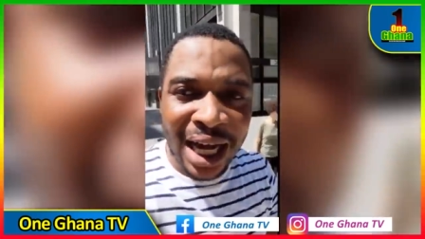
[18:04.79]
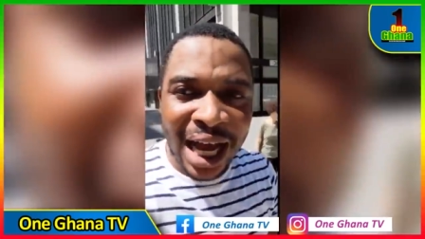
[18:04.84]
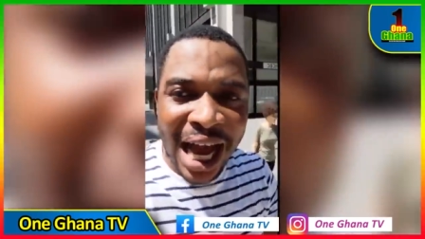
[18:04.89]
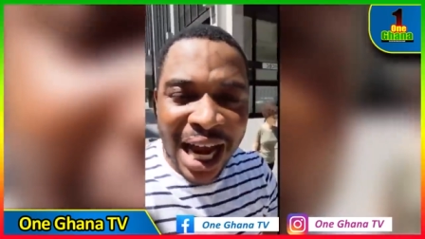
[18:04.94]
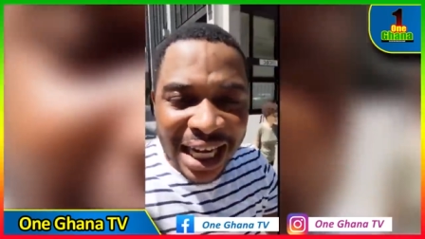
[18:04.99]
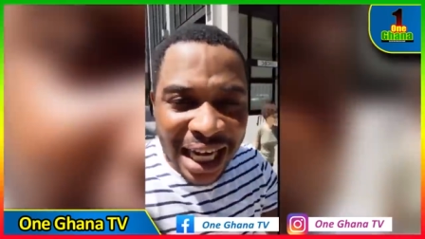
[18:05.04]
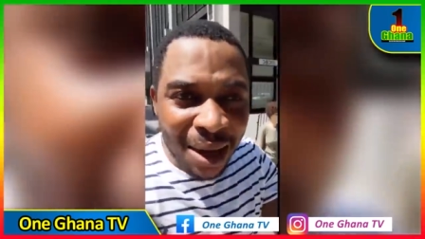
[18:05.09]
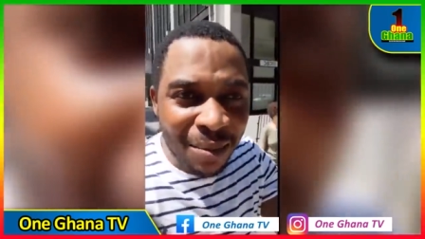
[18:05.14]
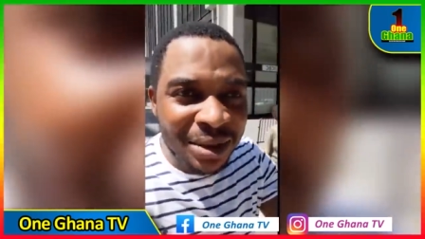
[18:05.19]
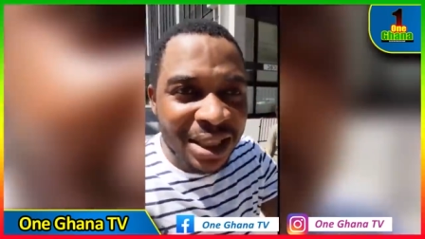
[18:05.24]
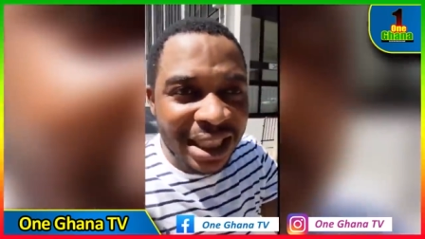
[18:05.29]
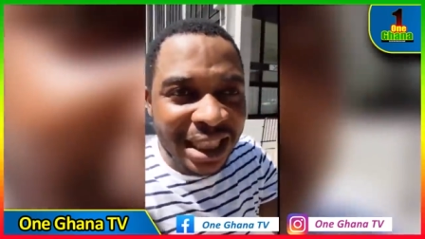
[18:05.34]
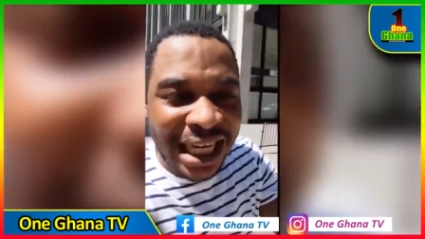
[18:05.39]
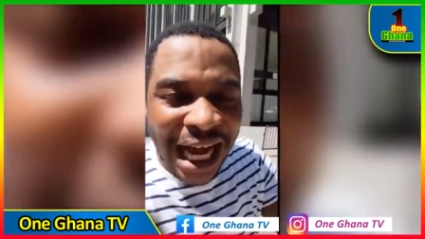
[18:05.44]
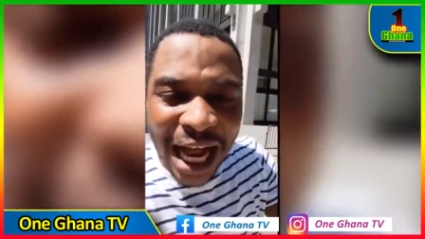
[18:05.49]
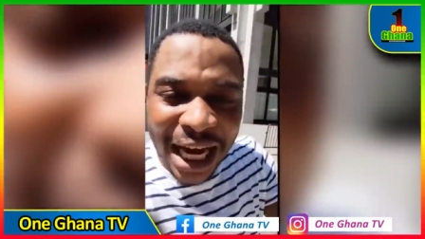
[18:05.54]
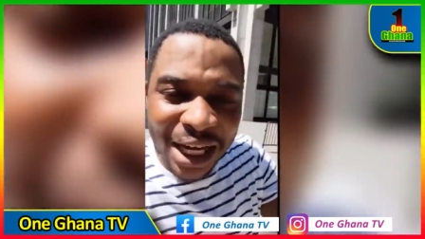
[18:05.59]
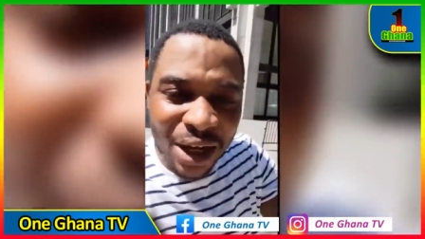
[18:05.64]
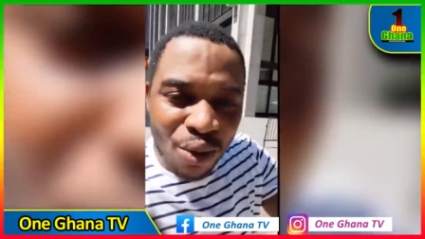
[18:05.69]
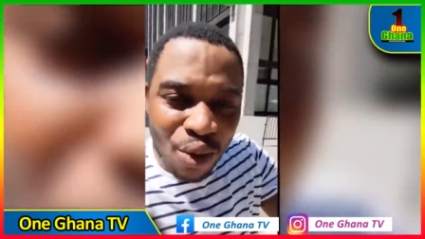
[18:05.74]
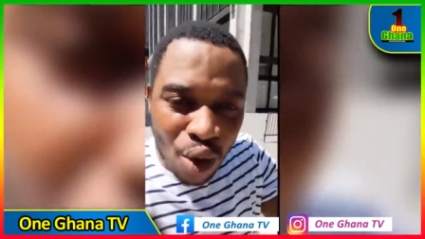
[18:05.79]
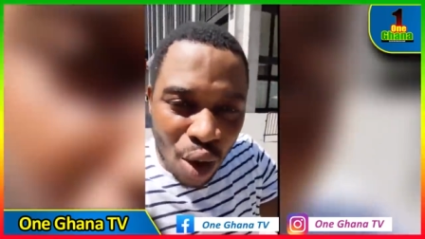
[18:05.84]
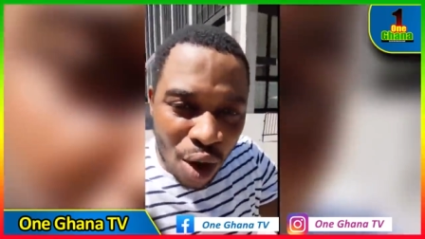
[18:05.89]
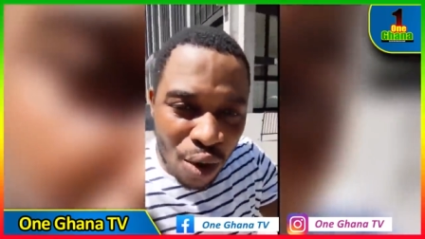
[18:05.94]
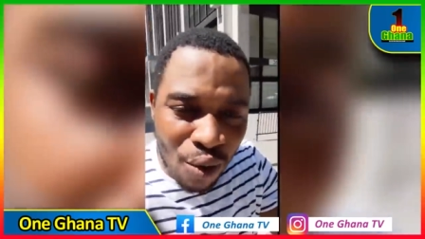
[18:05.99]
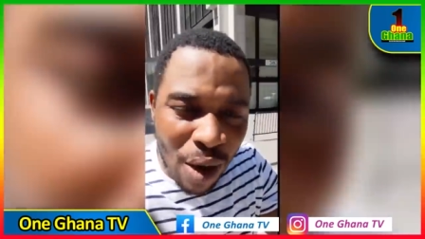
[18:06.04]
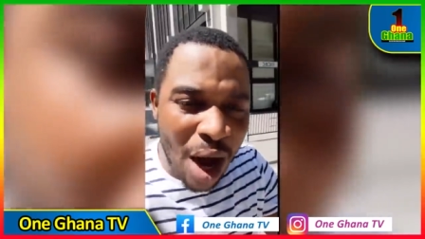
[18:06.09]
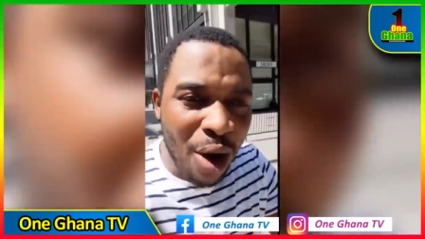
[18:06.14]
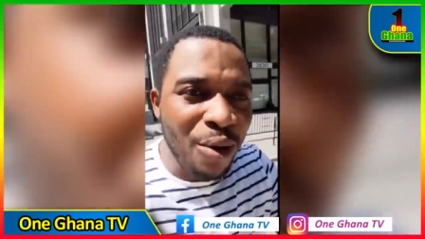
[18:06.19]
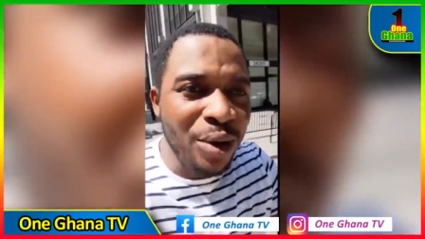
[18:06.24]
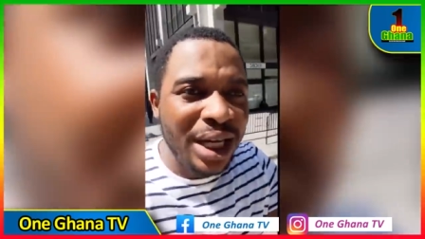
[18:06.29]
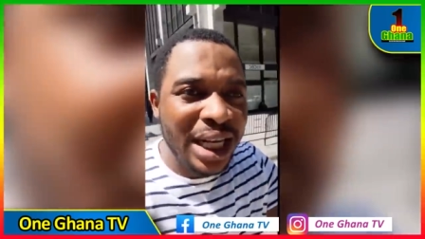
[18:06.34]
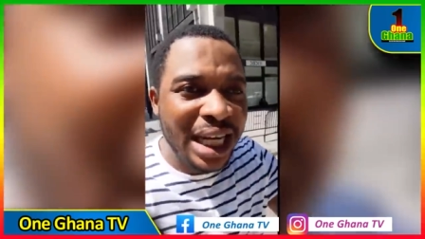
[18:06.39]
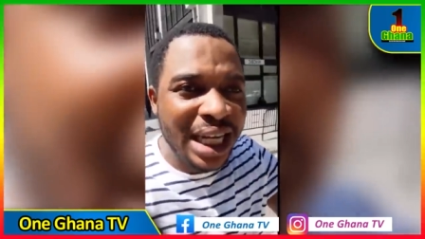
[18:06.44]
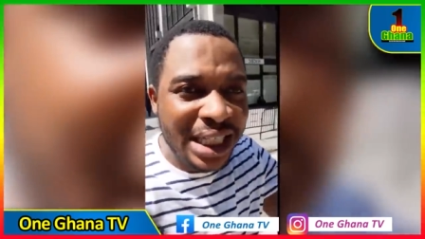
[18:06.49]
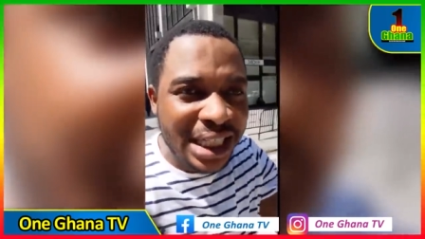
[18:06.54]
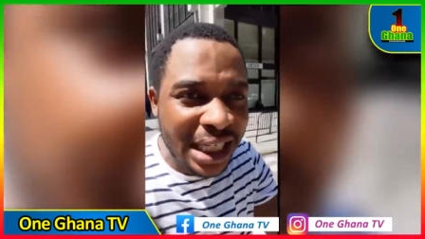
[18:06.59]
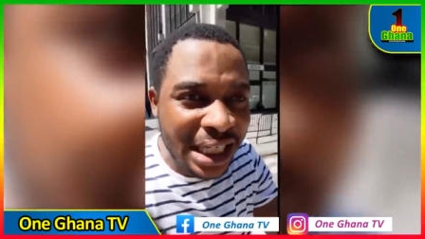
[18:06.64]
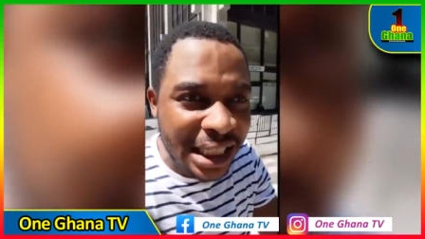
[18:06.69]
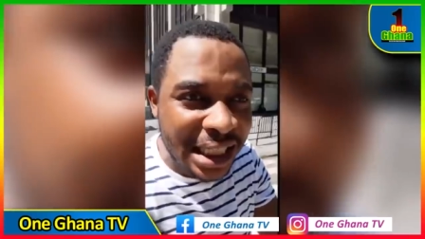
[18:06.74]
and I'm Sikane Kronwa would
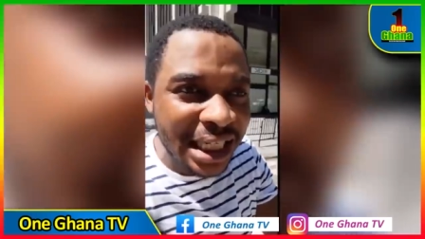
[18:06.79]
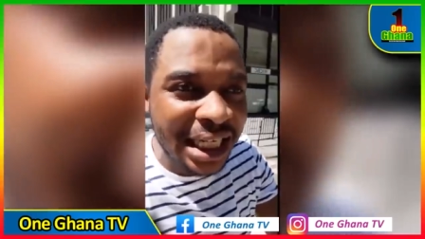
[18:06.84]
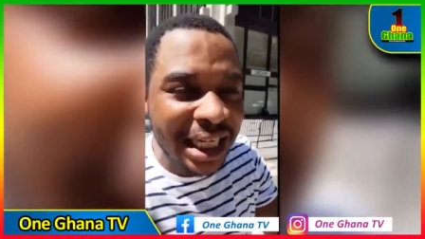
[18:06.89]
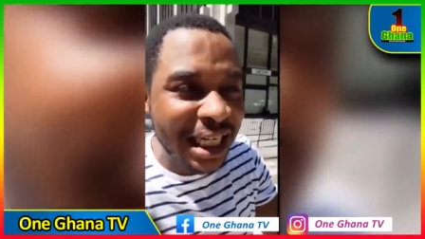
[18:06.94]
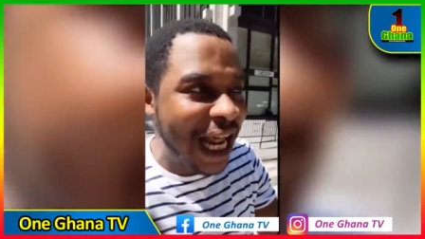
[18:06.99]
agent